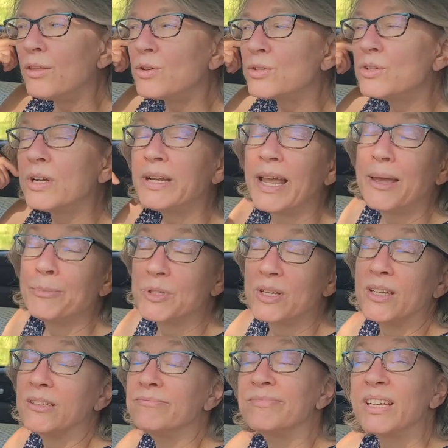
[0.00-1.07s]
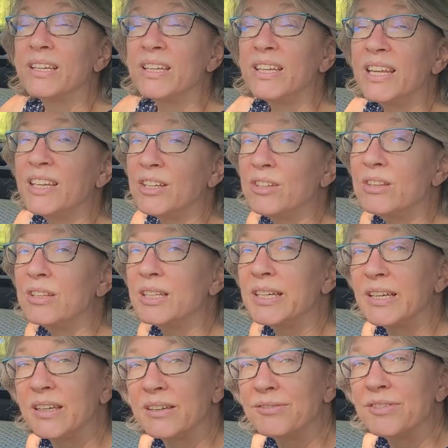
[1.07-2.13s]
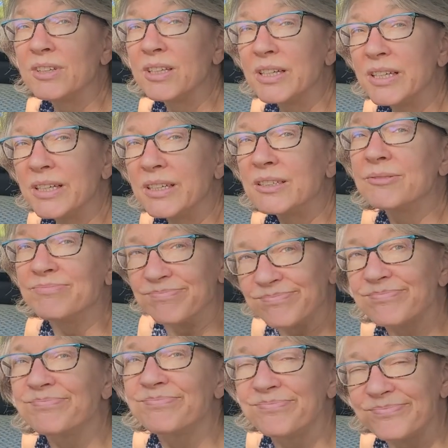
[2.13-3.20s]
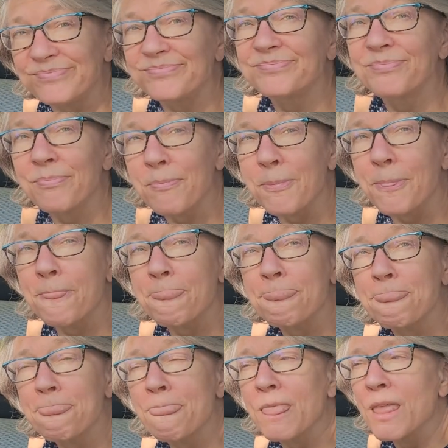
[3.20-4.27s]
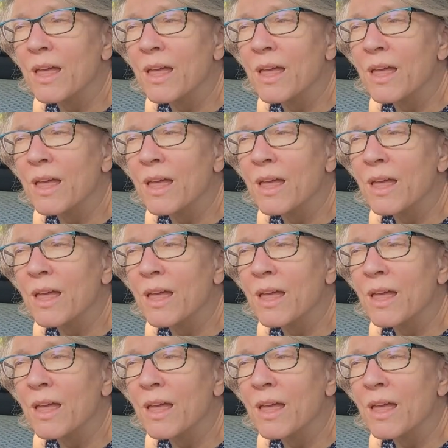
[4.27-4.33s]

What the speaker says: Those are on Aamzon. I can get you the link if you like. Yeah. And what is the name?